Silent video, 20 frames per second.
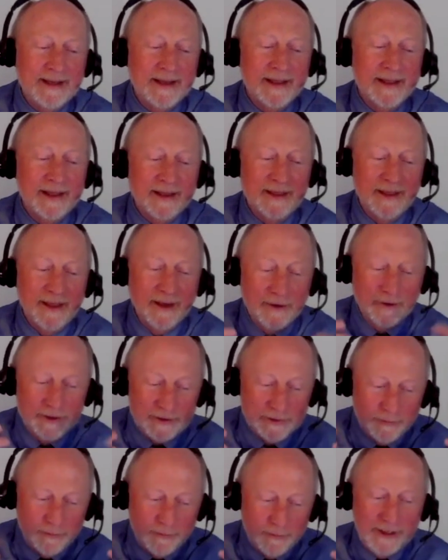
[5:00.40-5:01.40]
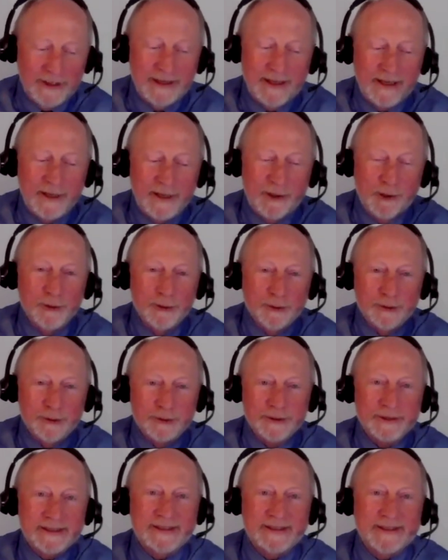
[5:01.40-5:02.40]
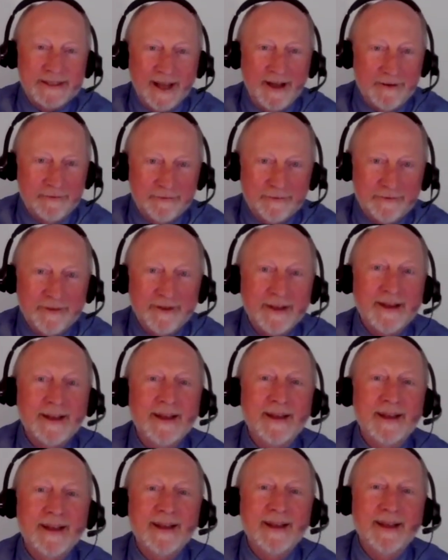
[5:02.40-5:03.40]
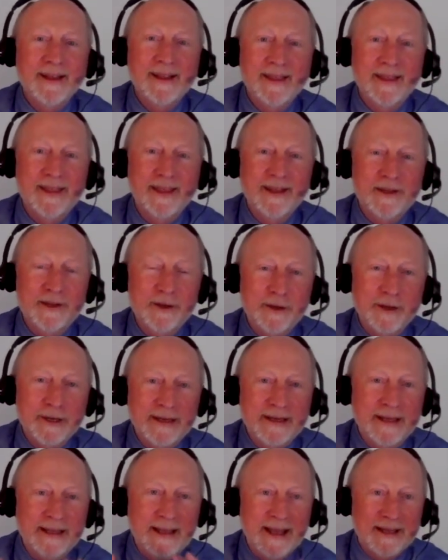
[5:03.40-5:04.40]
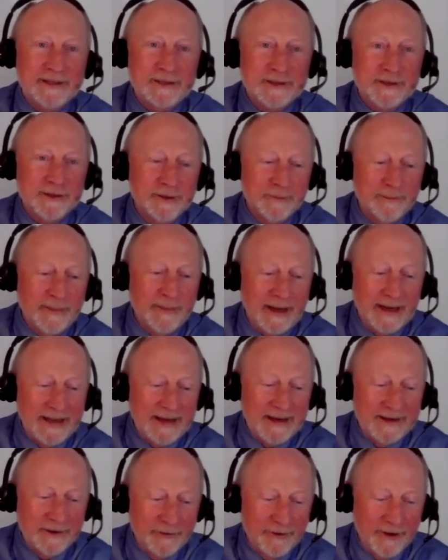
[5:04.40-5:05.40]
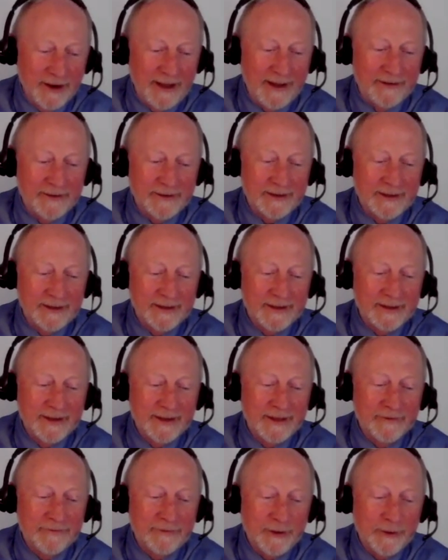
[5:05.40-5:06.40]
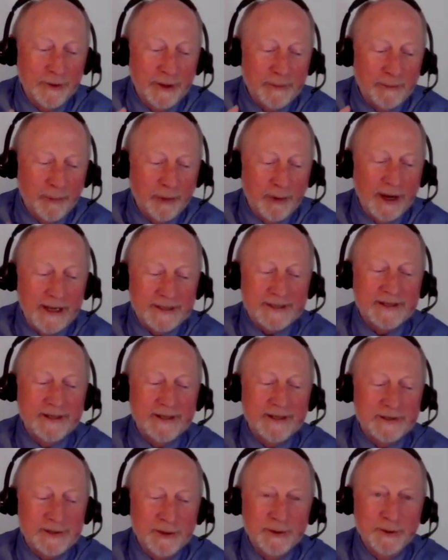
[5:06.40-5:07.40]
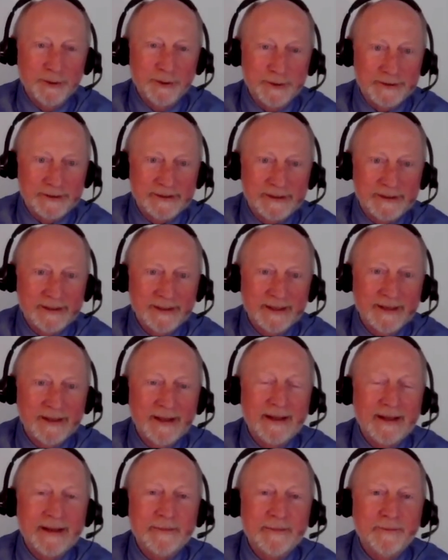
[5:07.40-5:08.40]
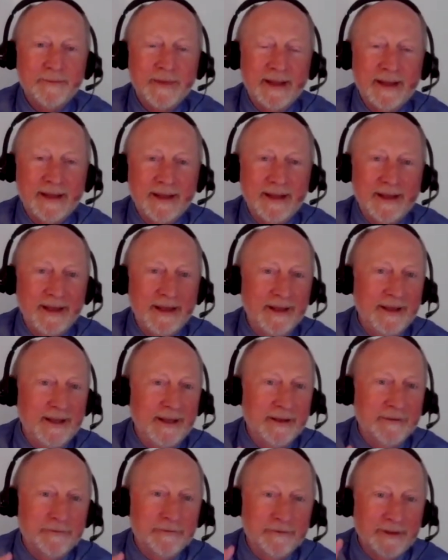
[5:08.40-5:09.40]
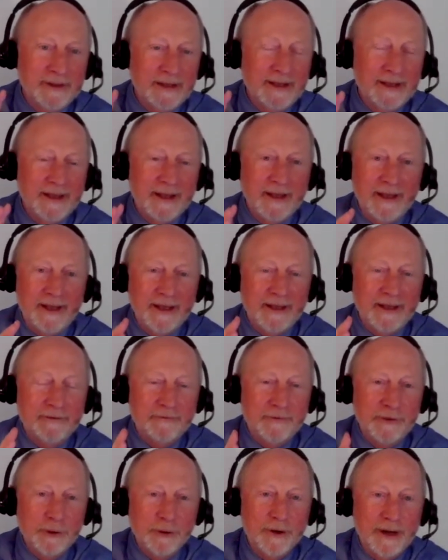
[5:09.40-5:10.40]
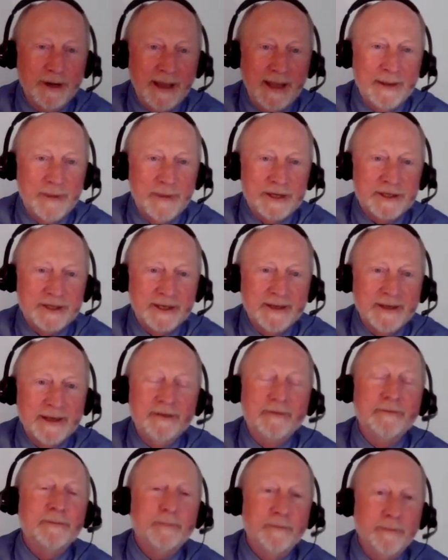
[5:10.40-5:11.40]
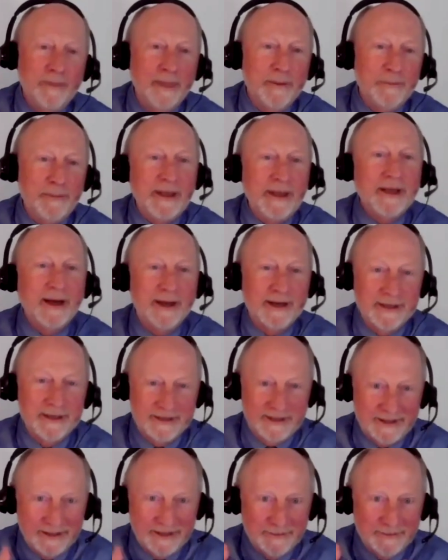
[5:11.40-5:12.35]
that there is really cool stuff that you can get your mind around if you embrace the tools. If your ambition, be honest,